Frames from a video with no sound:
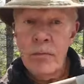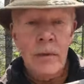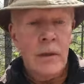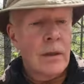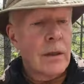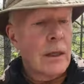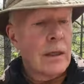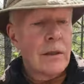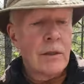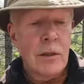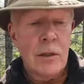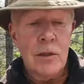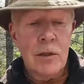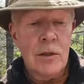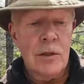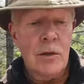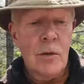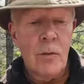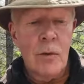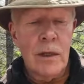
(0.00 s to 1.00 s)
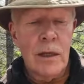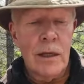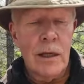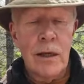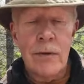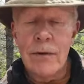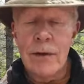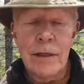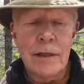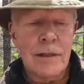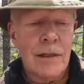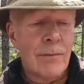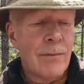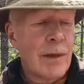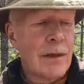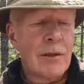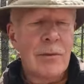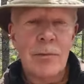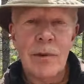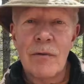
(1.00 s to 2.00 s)
This, this is the one to have. And as I
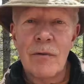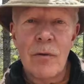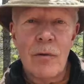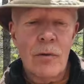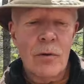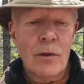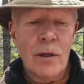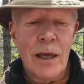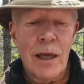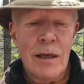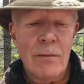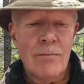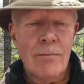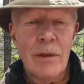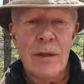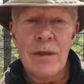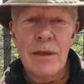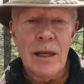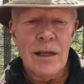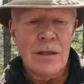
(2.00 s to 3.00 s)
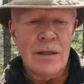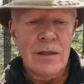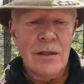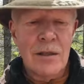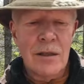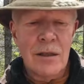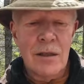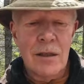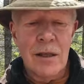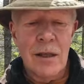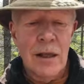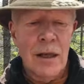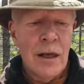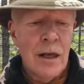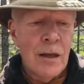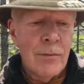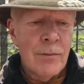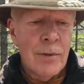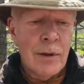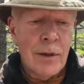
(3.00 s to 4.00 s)
mentioned before, you can't beat that sheath,
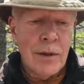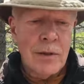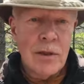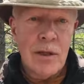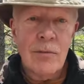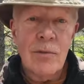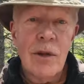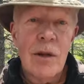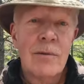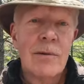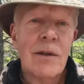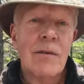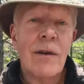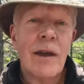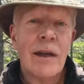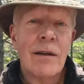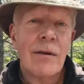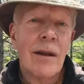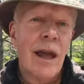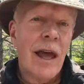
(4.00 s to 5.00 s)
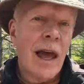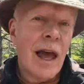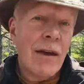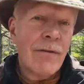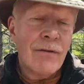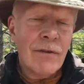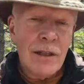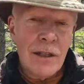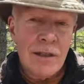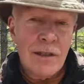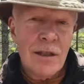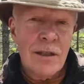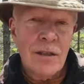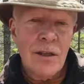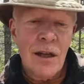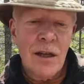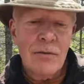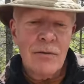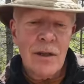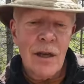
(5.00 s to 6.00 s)
because sometimes I've had half-decent
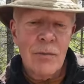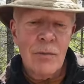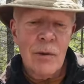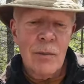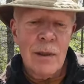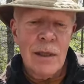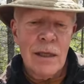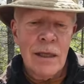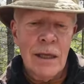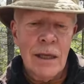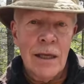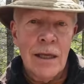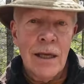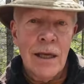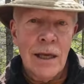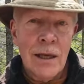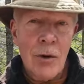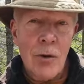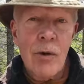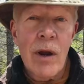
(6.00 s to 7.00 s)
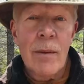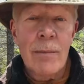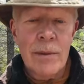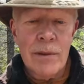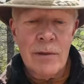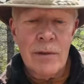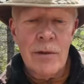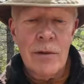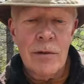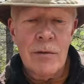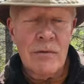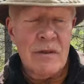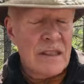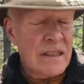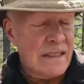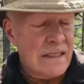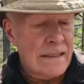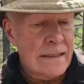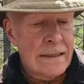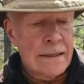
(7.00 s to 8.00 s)
knives come to me and crappy sheaths.